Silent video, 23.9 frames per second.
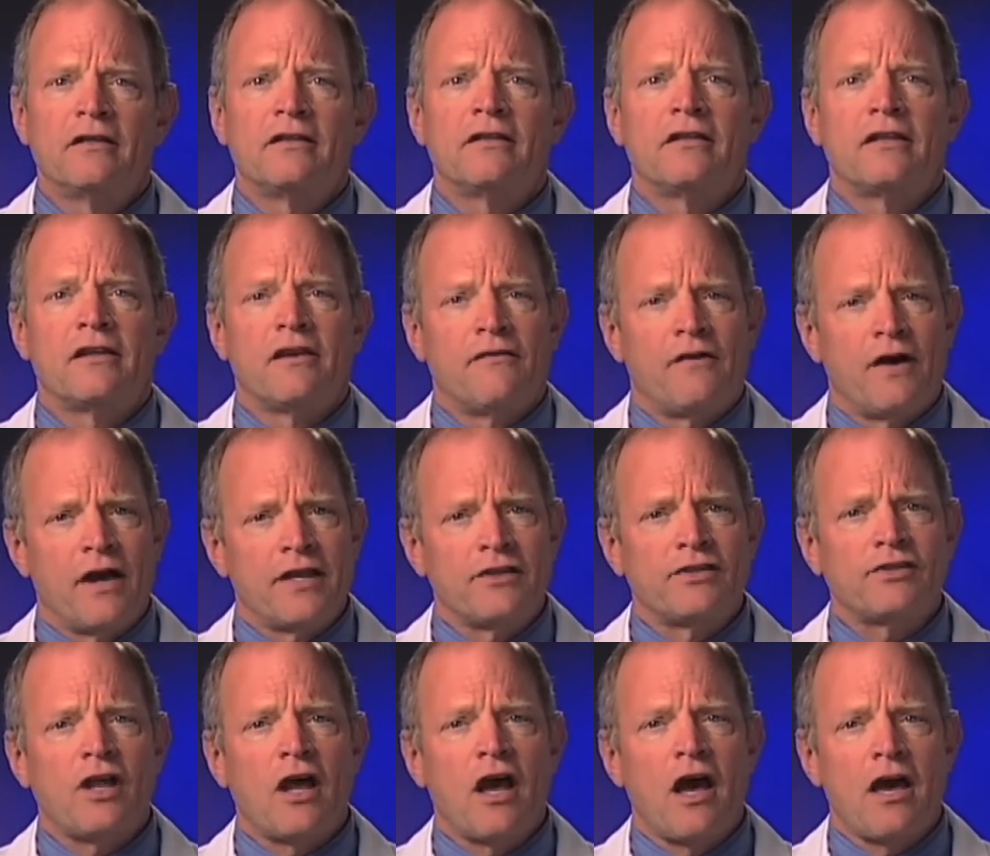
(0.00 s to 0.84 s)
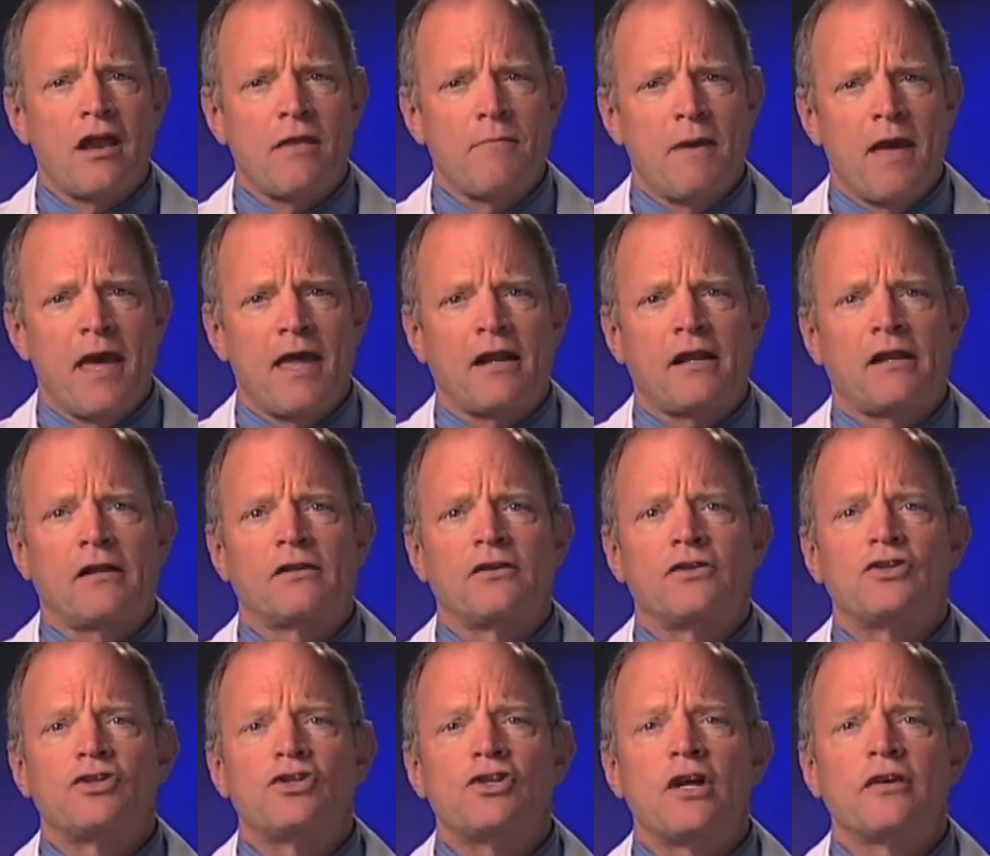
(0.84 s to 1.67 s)
the device
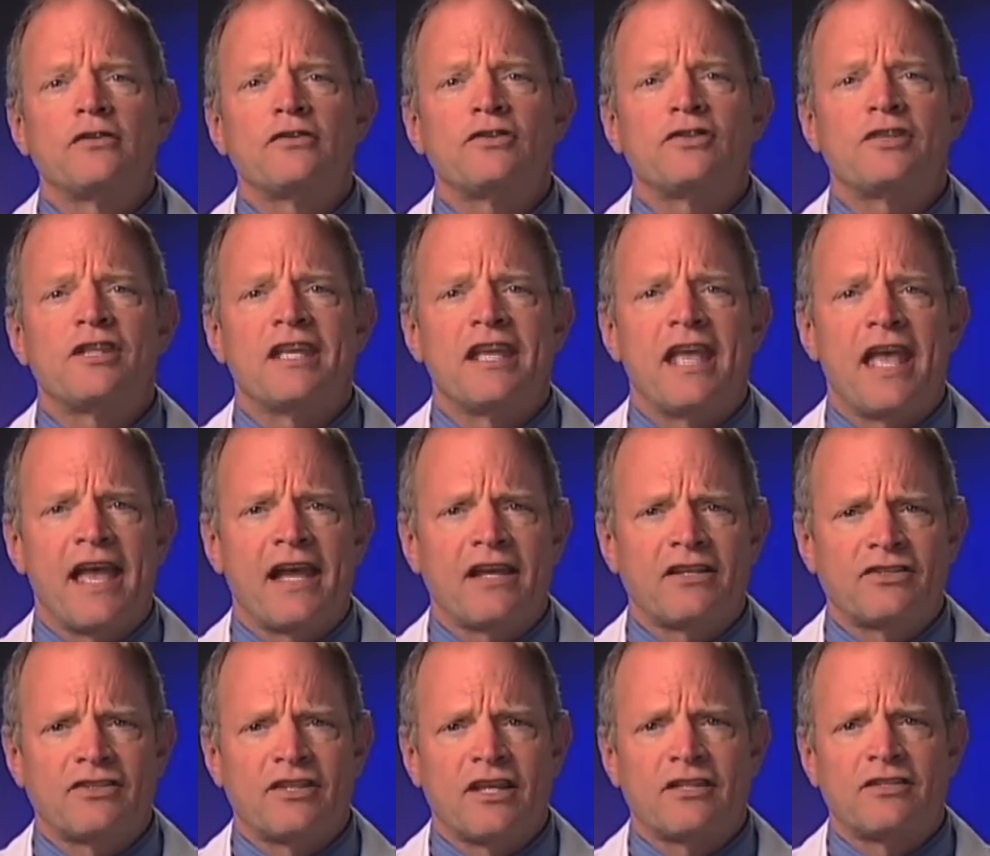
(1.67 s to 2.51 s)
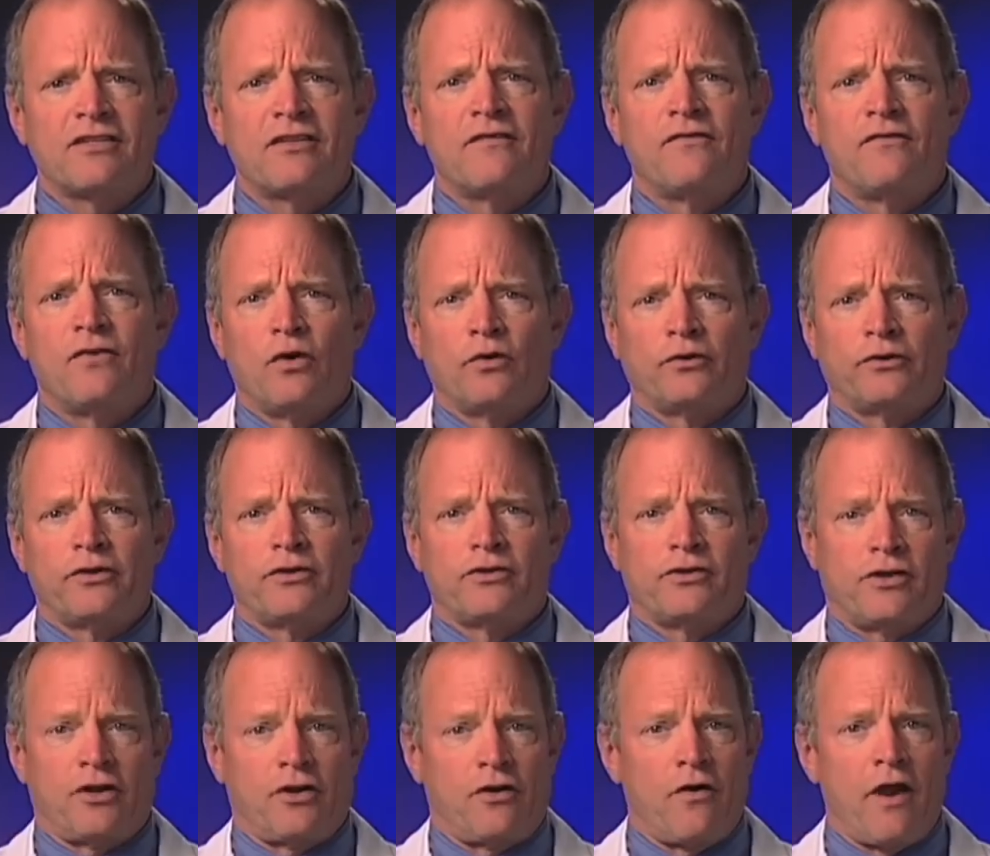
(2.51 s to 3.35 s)
automatically shunts the excessive
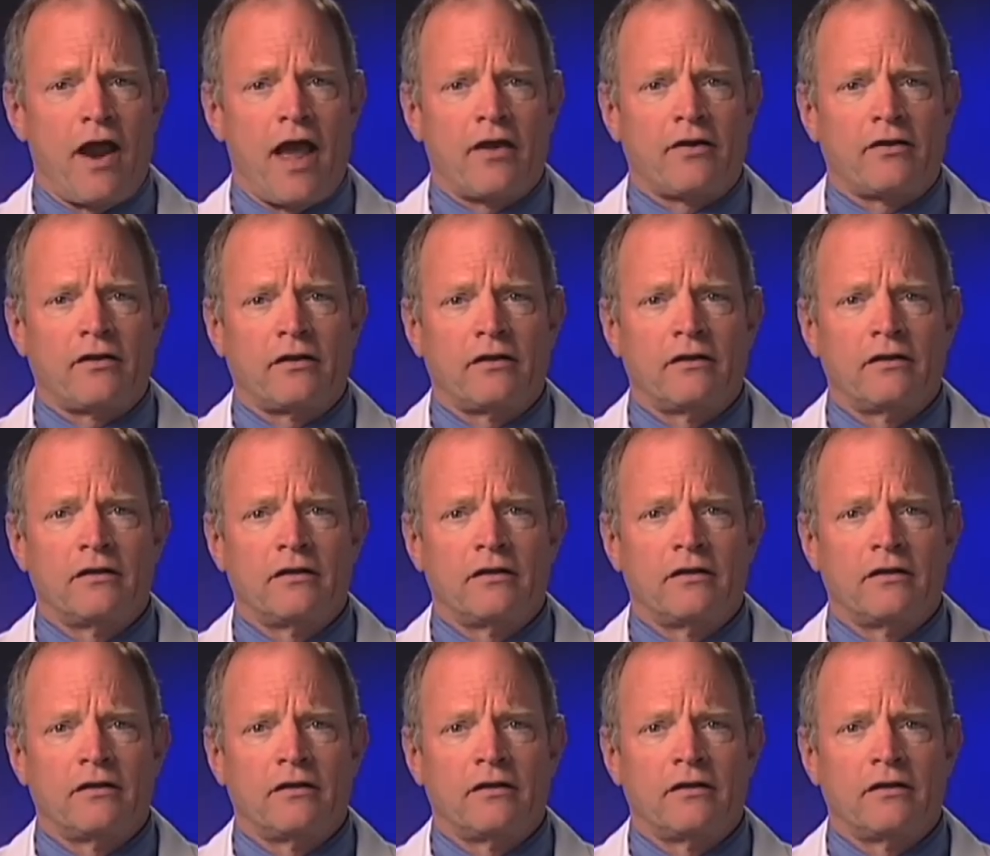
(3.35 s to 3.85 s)
voltage to ground.